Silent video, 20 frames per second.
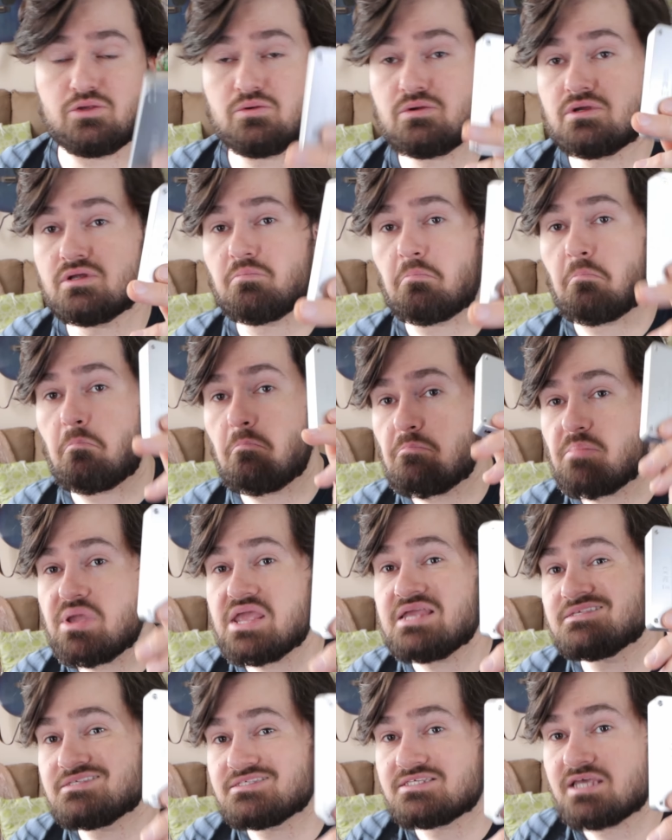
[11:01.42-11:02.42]
You could
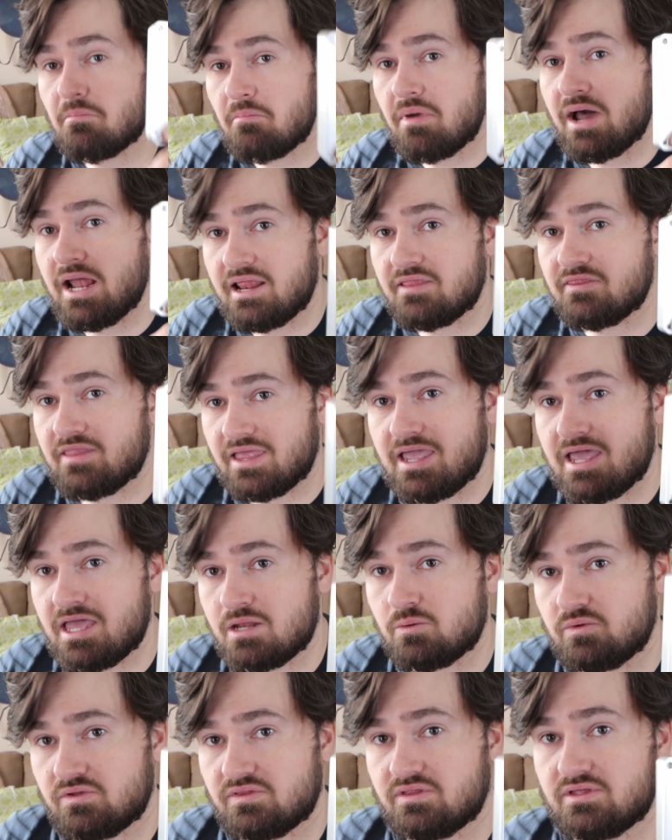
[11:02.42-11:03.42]
beat somebody in the
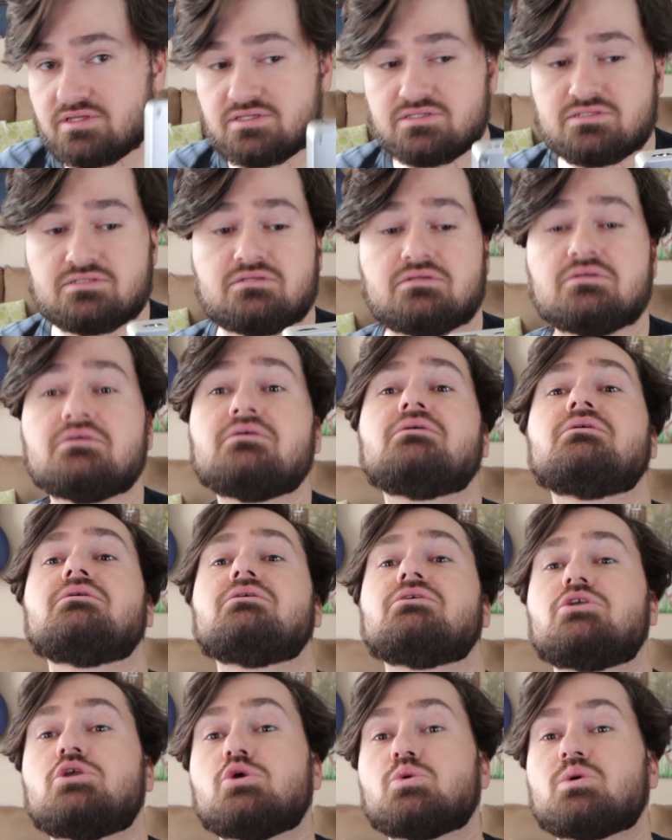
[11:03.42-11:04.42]
head with this.
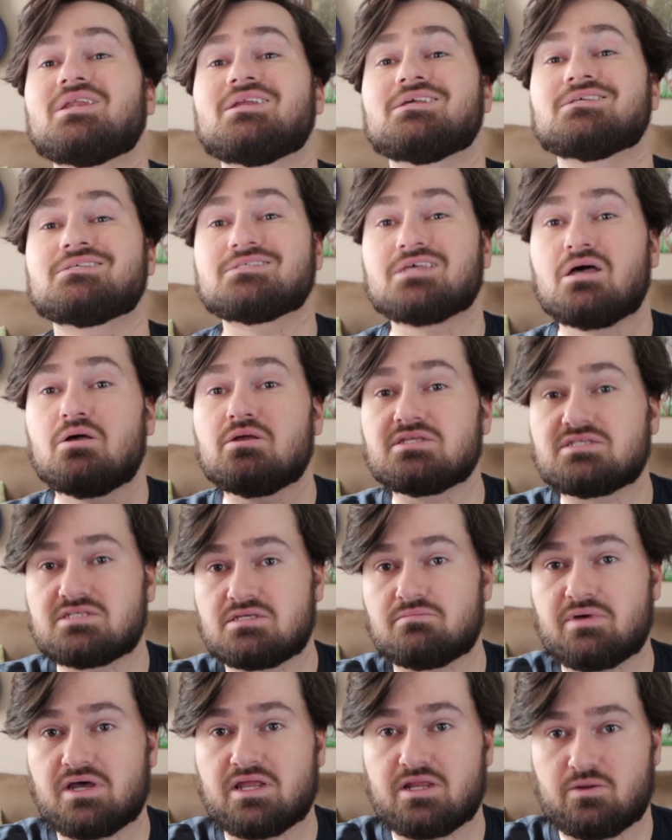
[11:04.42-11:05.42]
You can assault
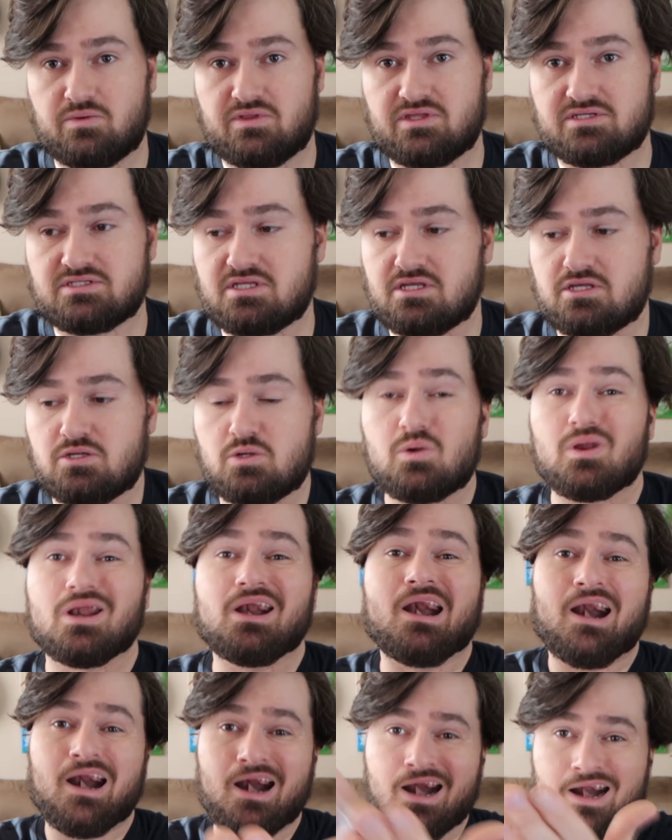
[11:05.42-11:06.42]
somebody with this thing. You can,